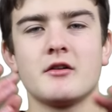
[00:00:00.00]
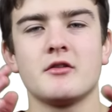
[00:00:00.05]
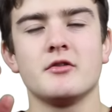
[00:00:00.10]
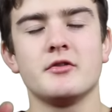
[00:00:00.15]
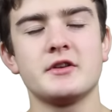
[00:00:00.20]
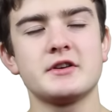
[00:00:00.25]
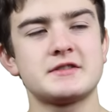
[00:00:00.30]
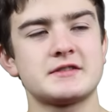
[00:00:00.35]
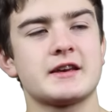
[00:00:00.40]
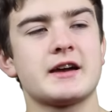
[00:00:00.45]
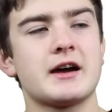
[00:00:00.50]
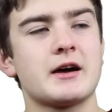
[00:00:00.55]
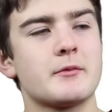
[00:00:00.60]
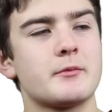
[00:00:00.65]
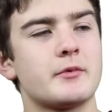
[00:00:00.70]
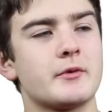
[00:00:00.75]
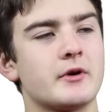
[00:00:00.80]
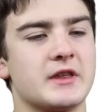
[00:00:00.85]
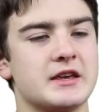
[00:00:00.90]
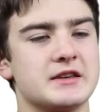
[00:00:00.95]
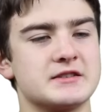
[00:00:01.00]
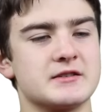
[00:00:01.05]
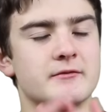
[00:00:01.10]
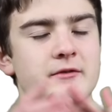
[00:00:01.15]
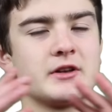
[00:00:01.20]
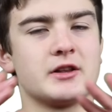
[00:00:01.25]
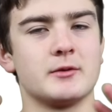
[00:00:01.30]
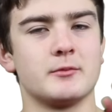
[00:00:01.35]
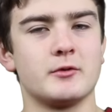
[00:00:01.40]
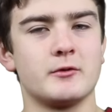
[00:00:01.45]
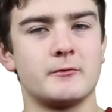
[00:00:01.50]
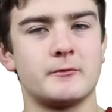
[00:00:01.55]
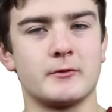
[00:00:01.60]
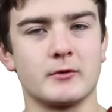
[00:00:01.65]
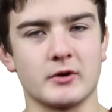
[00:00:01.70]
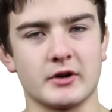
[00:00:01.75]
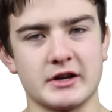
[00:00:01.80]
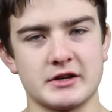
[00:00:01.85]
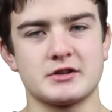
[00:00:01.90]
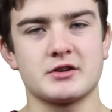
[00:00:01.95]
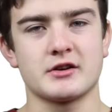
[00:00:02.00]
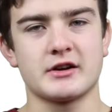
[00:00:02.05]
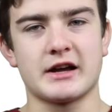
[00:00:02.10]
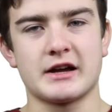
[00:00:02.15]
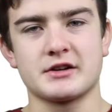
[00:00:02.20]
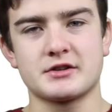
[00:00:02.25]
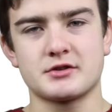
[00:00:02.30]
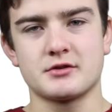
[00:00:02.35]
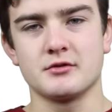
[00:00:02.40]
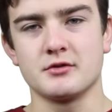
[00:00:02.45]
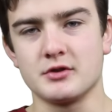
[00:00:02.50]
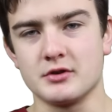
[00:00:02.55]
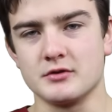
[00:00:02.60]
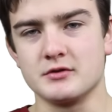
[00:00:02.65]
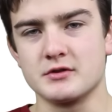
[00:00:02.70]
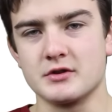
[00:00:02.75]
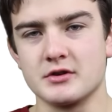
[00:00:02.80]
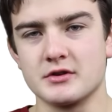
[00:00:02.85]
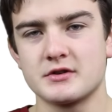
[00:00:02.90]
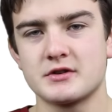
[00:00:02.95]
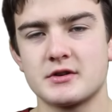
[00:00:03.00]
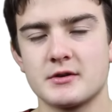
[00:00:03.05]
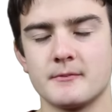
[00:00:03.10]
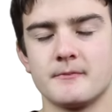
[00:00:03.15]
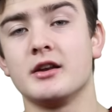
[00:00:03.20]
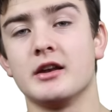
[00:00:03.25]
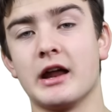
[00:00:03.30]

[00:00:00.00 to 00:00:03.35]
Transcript: This app is available for international users.